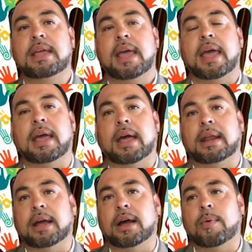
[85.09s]
And
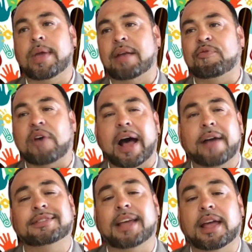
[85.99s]
we had 5,
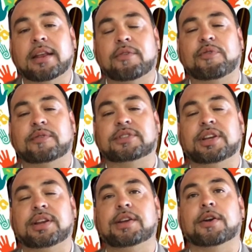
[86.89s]
10, and
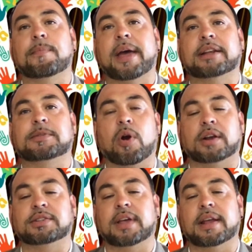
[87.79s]
15-year
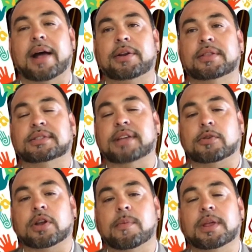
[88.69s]
benchmarks laid out in the
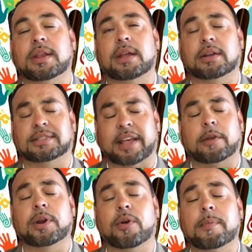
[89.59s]

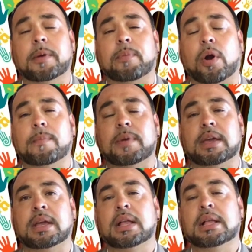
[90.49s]
settlement agreement,
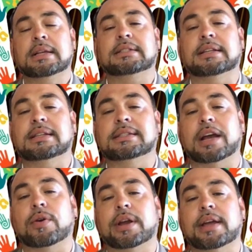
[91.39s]
to
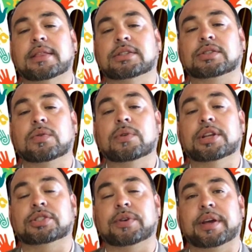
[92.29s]
desegregate the school
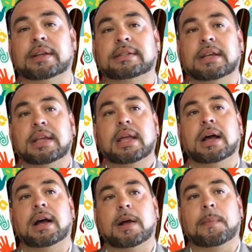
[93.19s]
district.
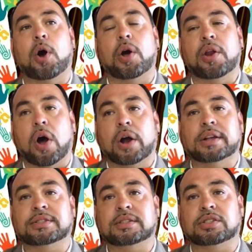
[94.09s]
On
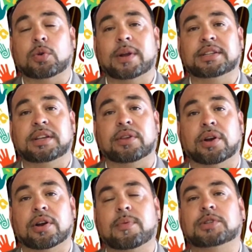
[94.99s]
August
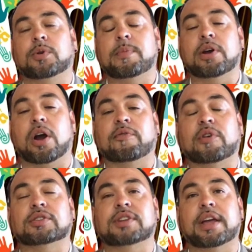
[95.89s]
23rd, which will be our
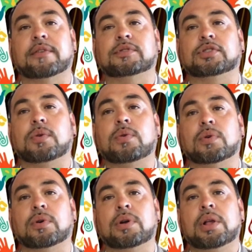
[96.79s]
first day of school,